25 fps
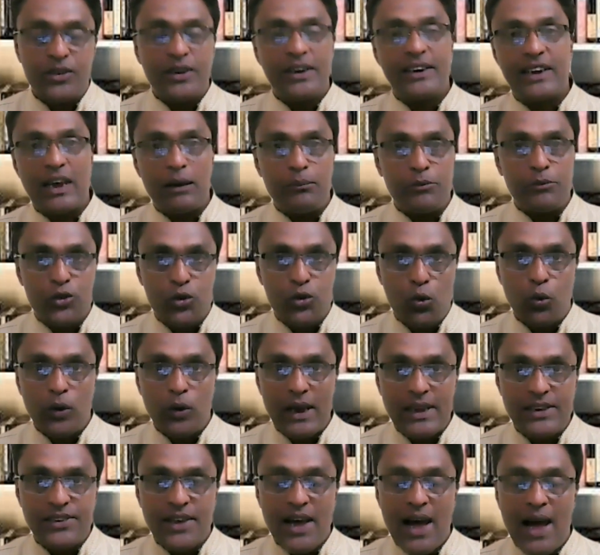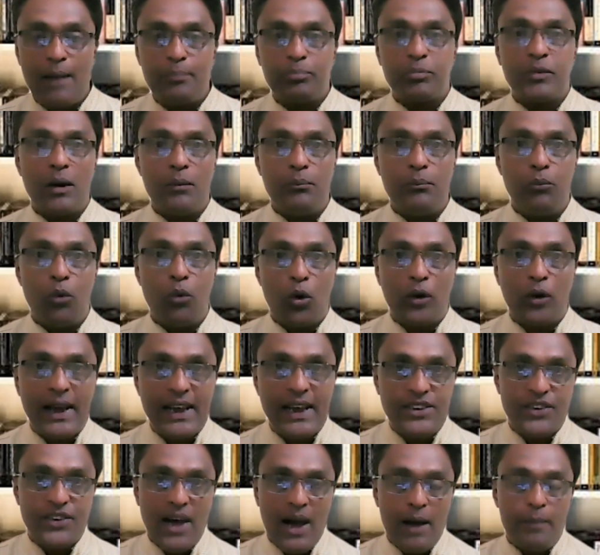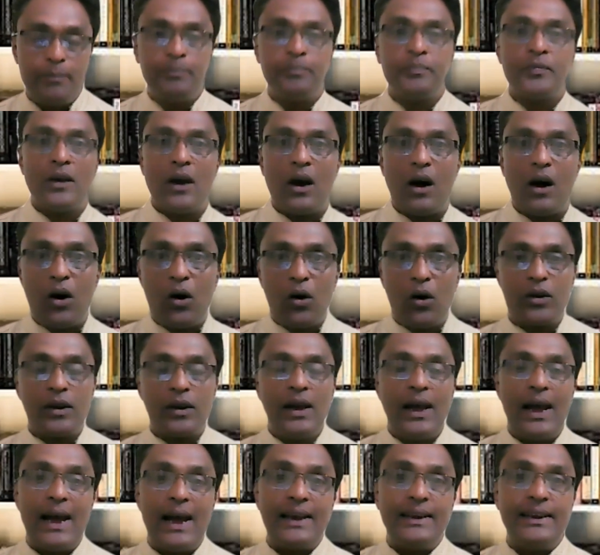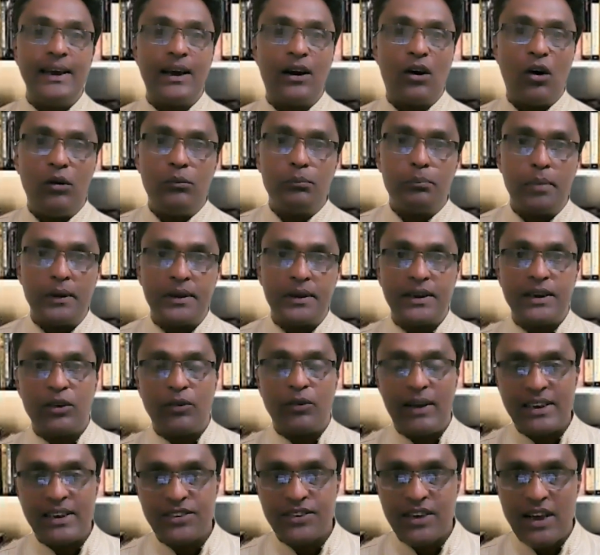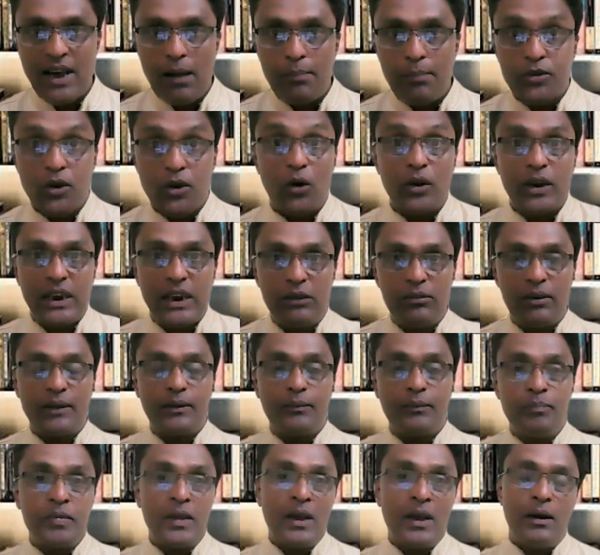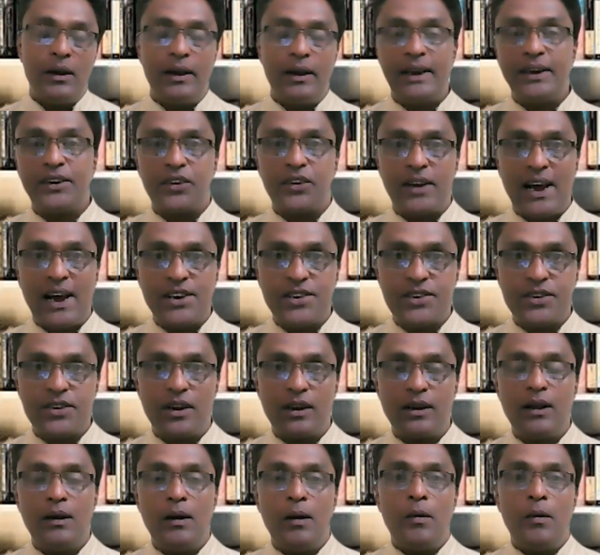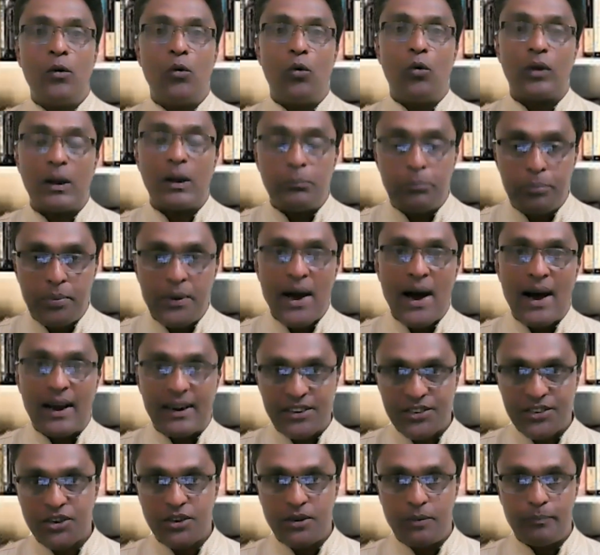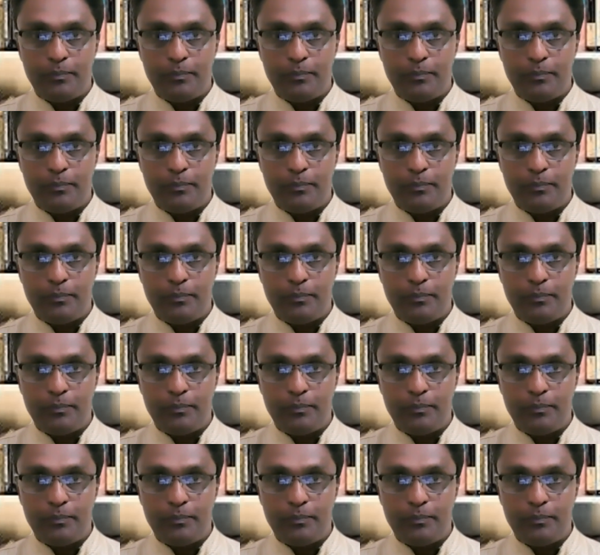It can be school exam, board exam, or any competitive exams, or even international Olympiads.